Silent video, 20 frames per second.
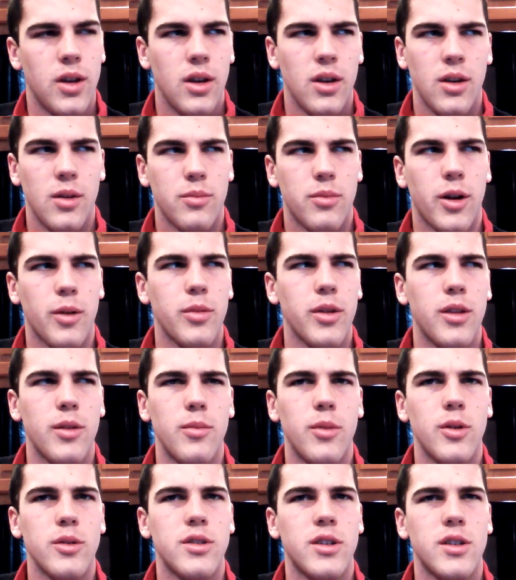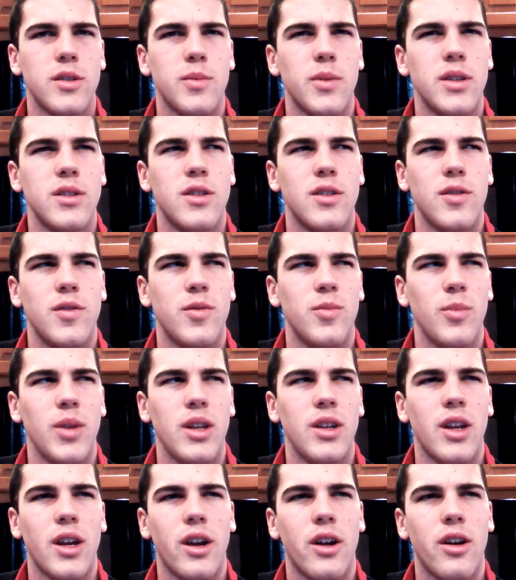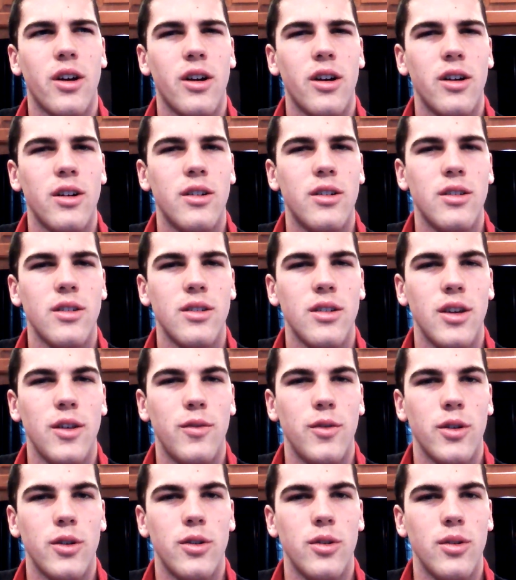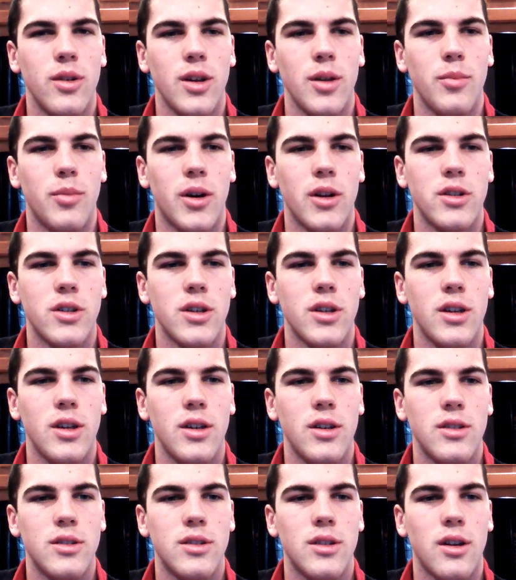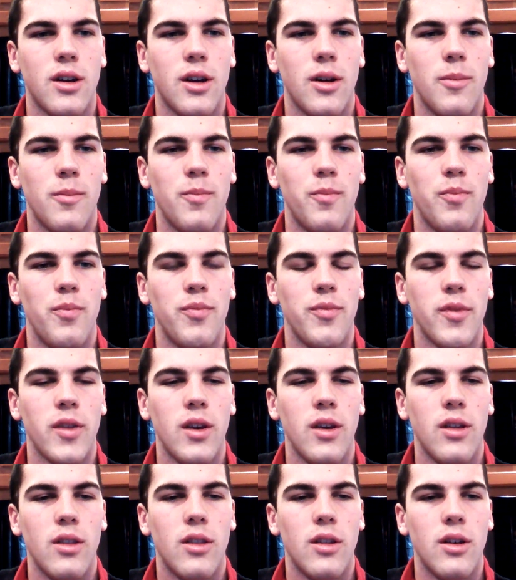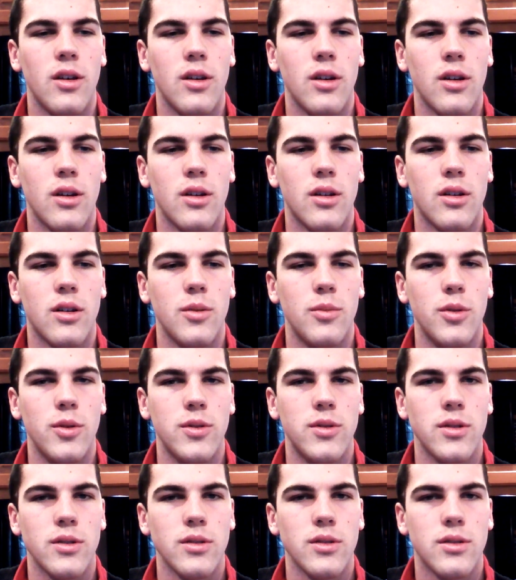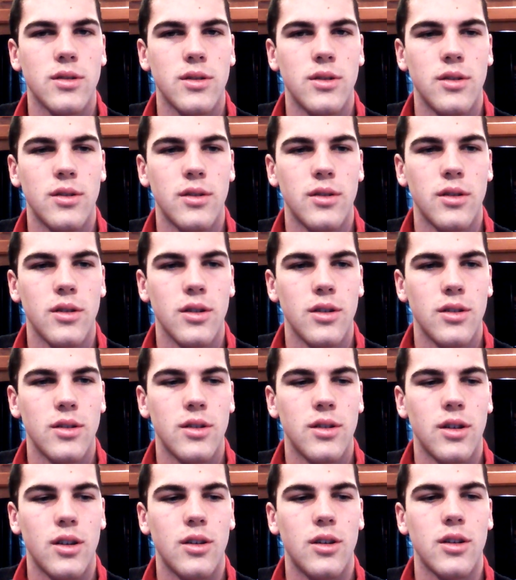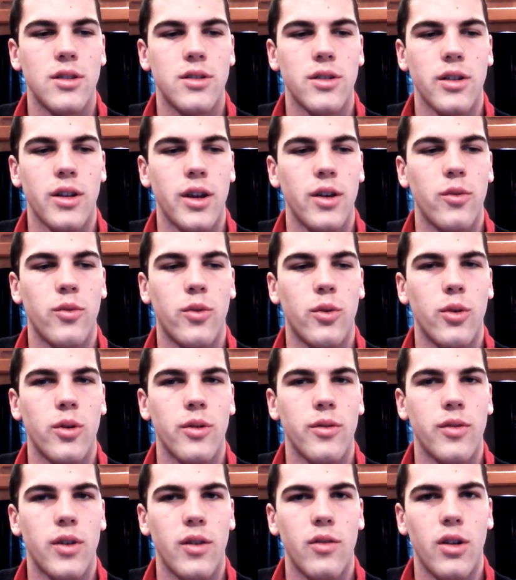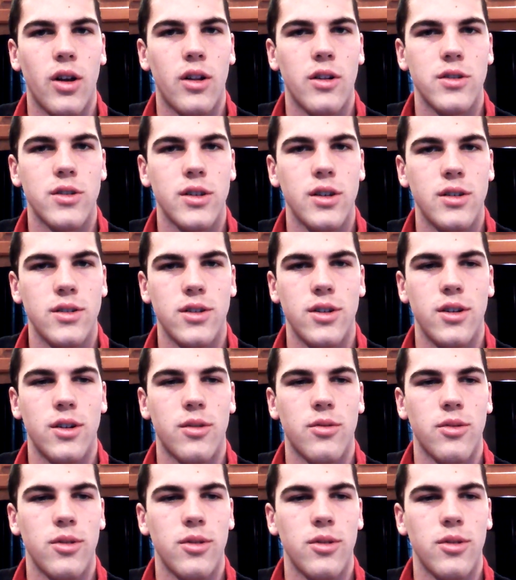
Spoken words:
Probably the most expensive main deck card, if you're doing a budget, is the Caboozles, because they're like $4 or $5 each, you know.